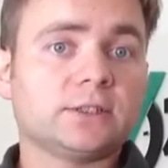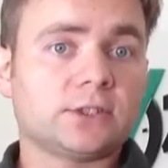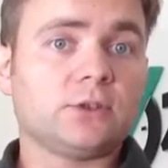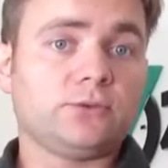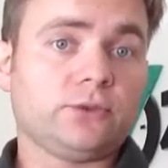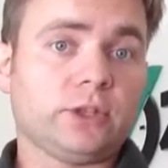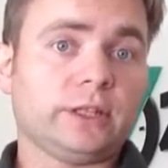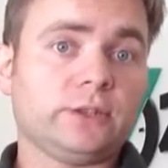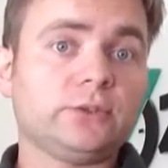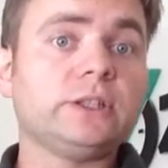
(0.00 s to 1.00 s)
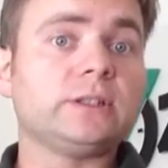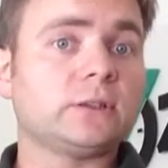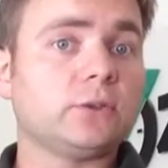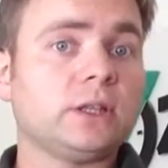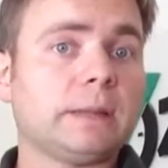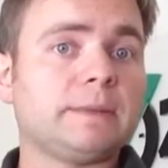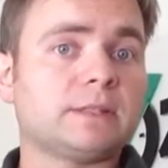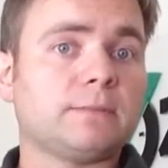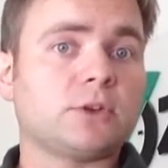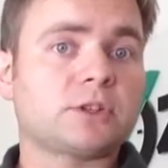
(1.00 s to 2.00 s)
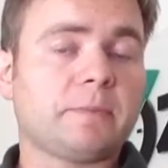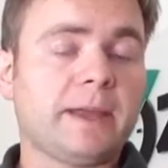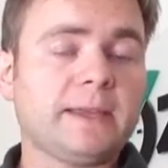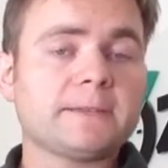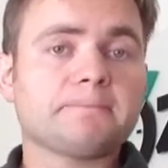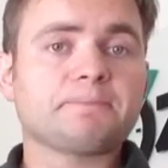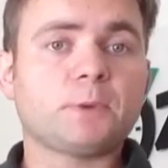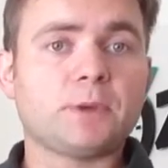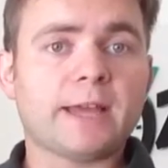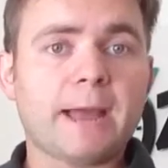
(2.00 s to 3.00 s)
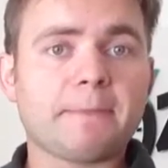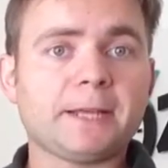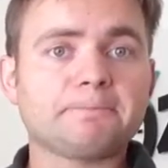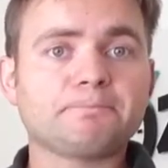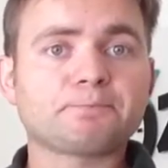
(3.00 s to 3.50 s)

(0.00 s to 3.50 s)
So really, you need a little bit more space with the iPad.